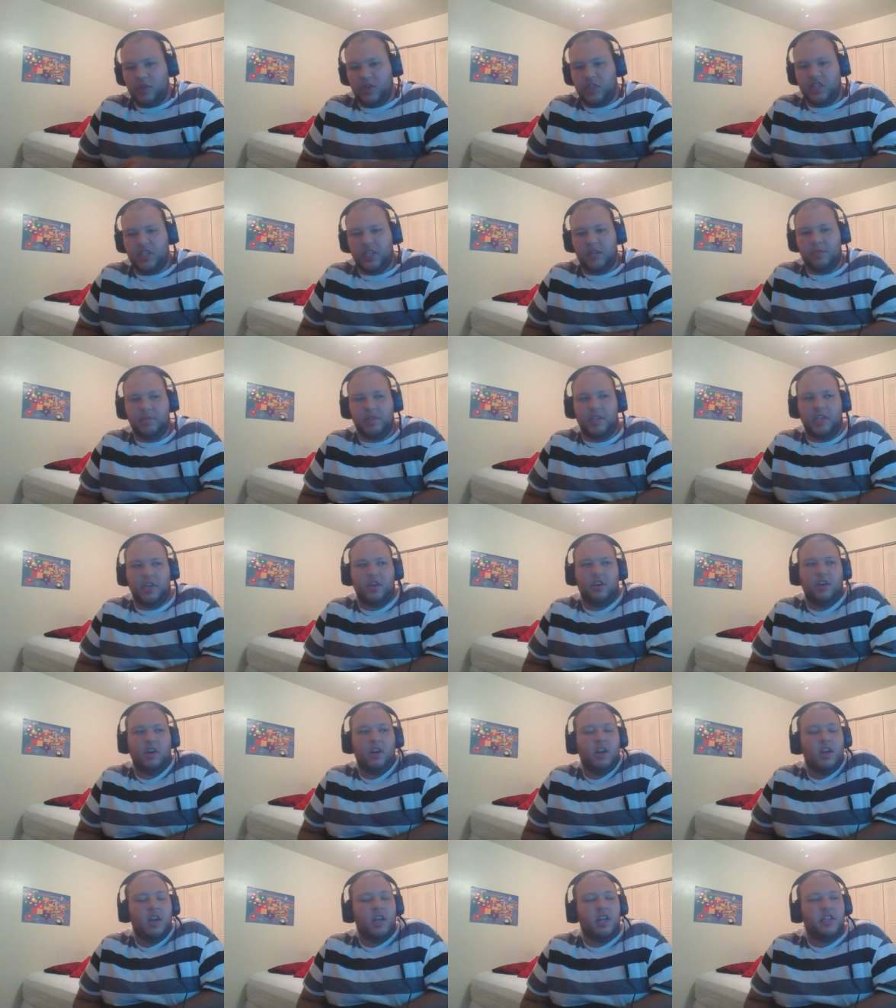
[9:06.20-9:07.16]
Gym Leader.
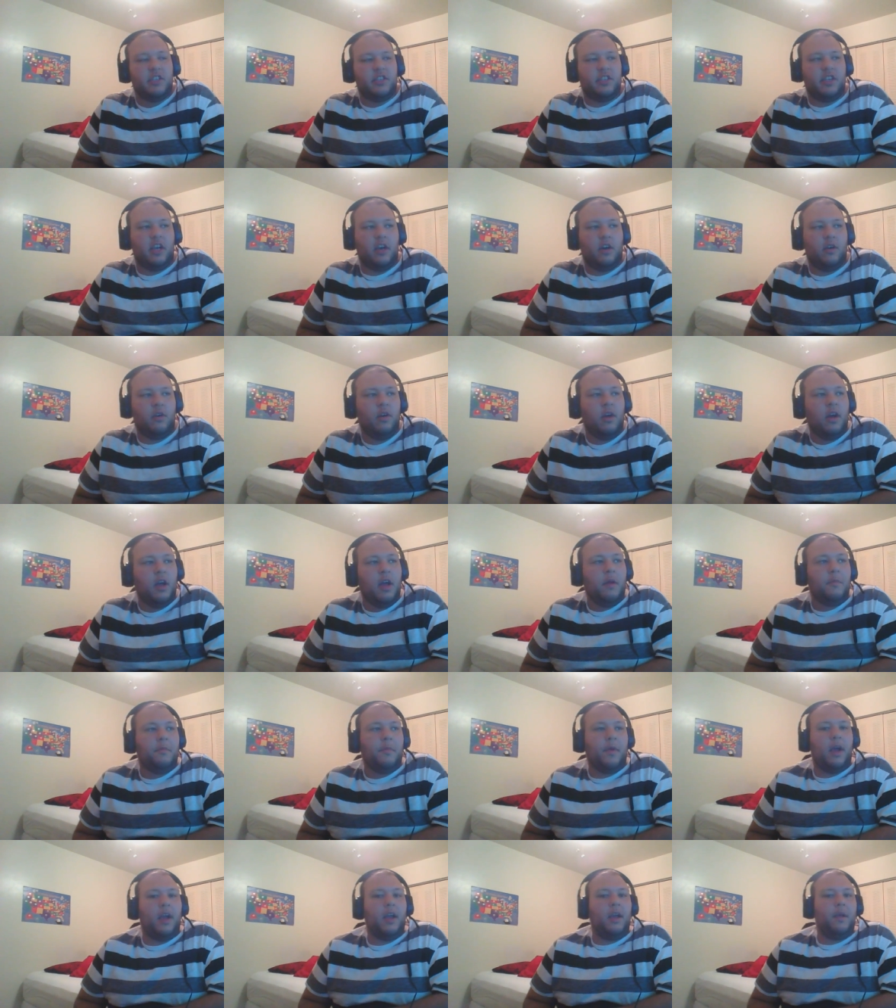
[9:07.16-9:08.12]
So
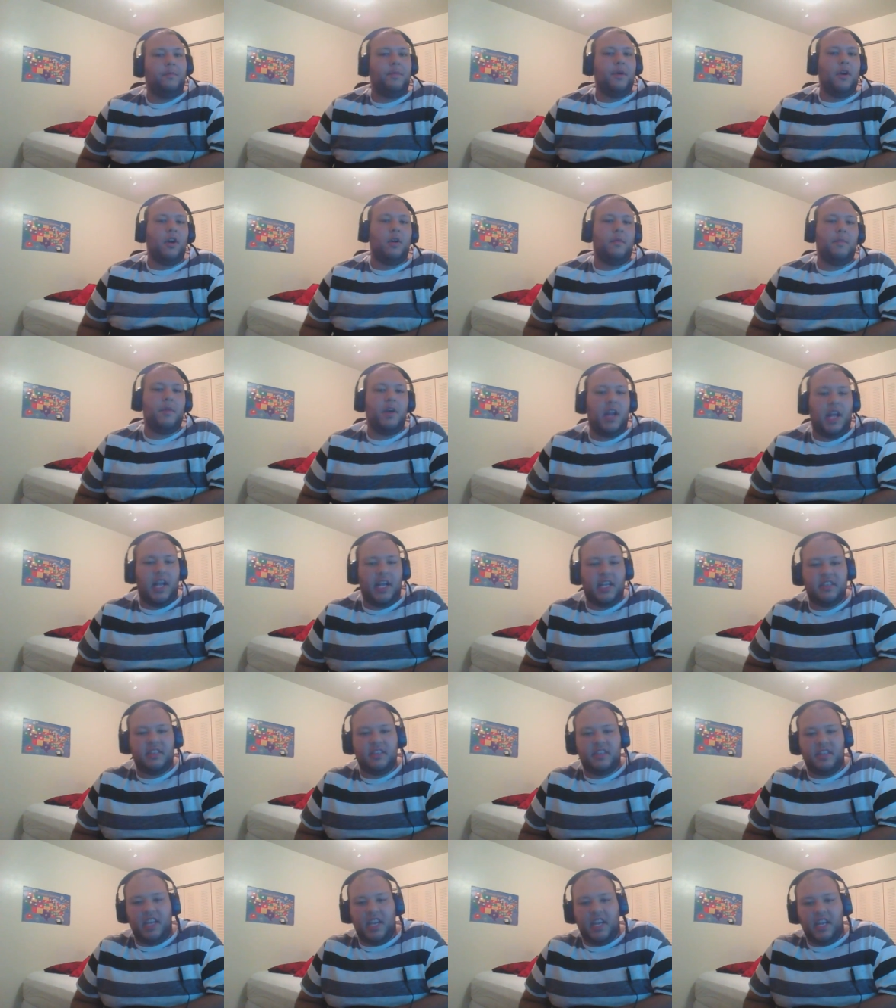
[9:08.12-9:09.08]
my Pokemon
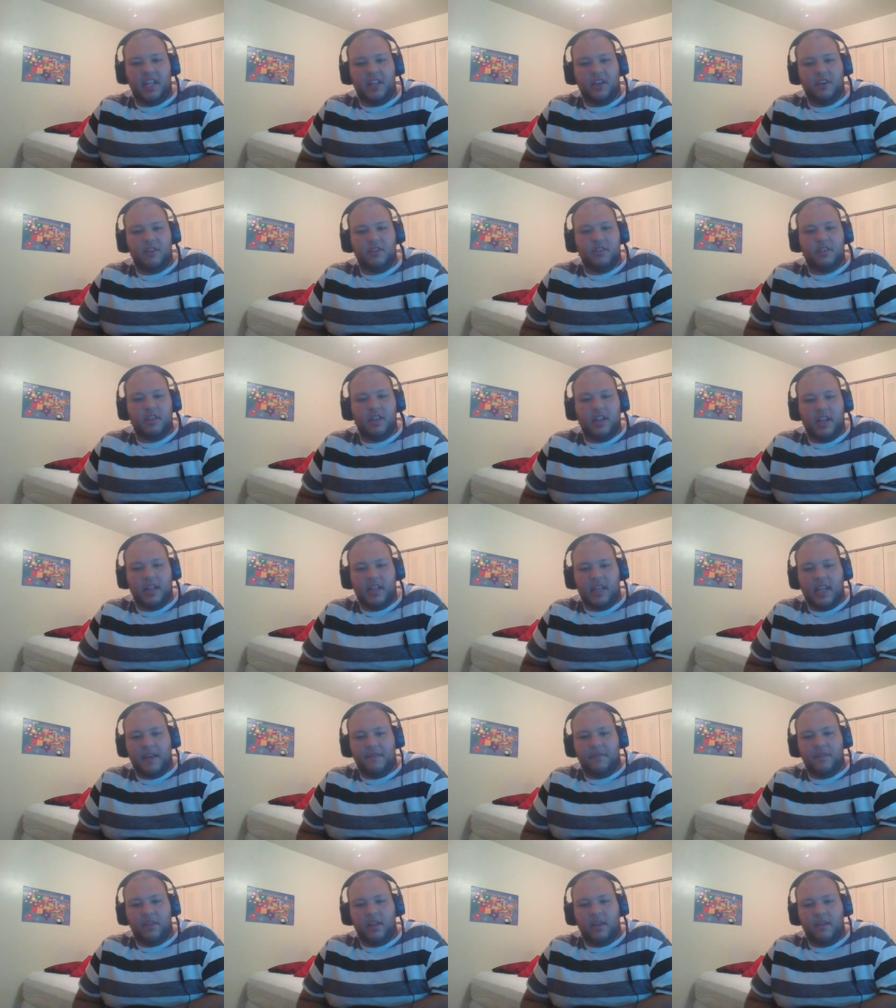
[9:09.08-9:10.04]
exceed the, the
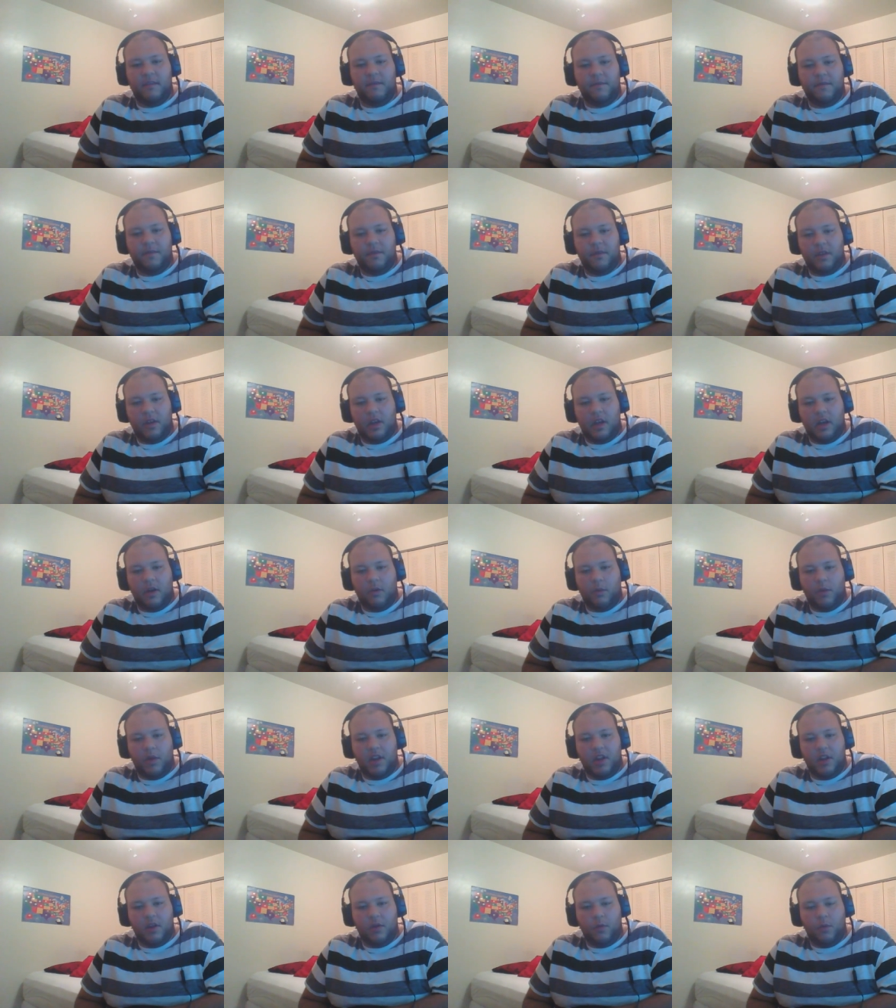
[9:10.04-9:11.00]
level of uh,
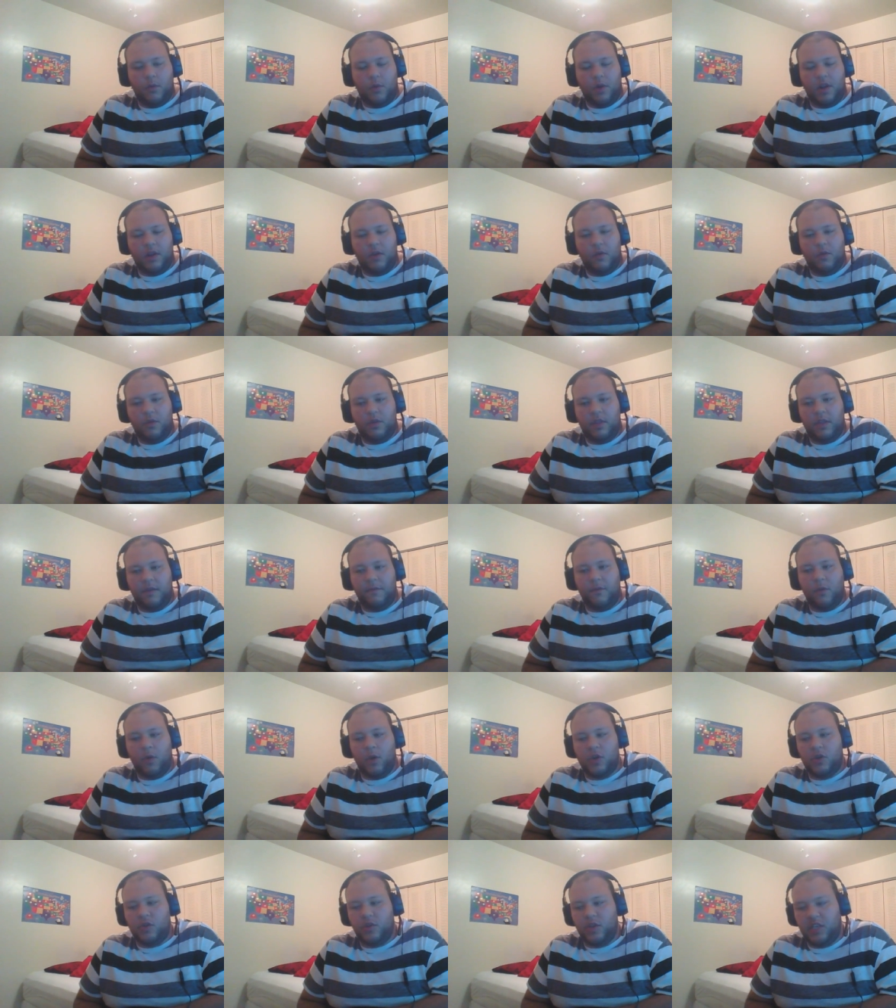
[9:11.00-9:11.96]
when, when the
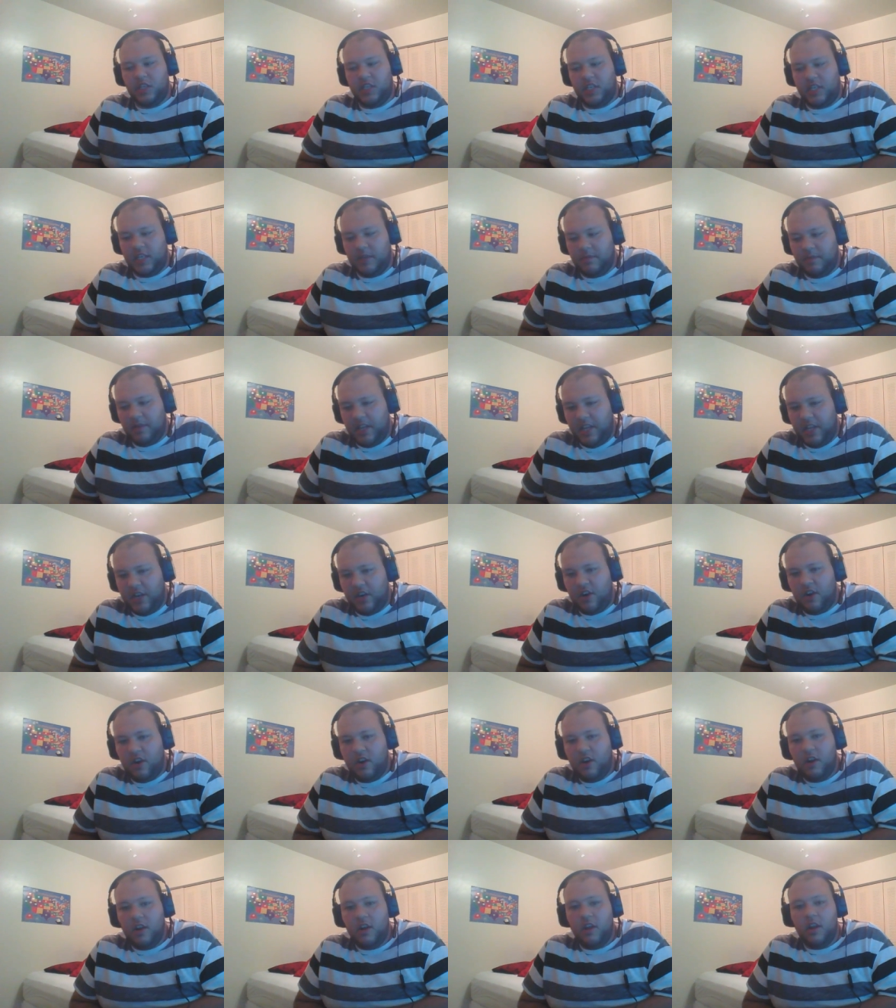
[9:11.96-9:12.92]
Fortree Gym
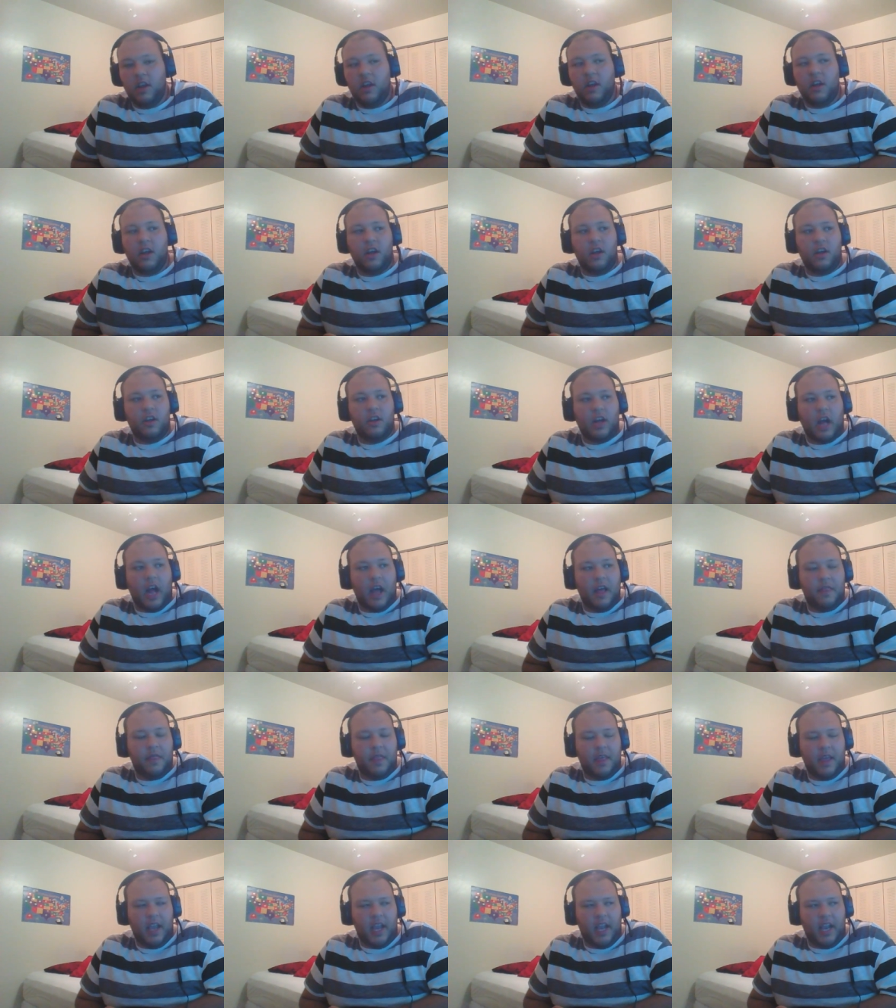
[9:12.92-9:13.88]
Leader, I
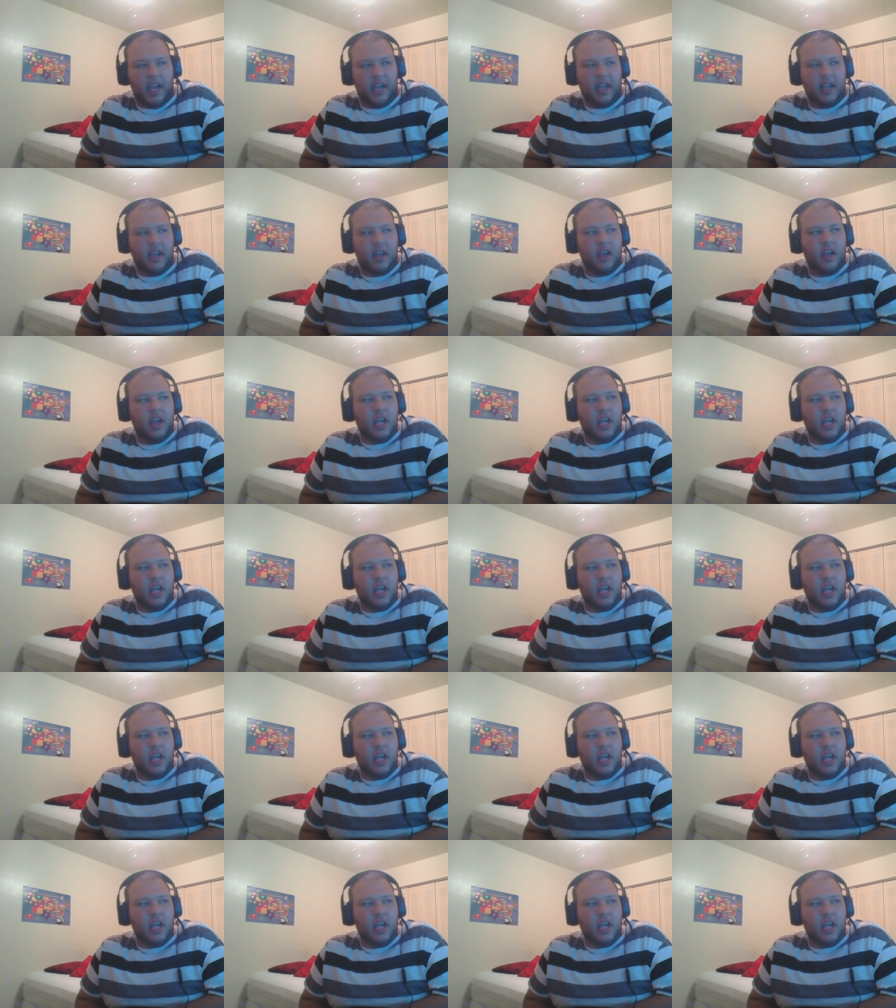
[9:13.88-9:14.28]
think.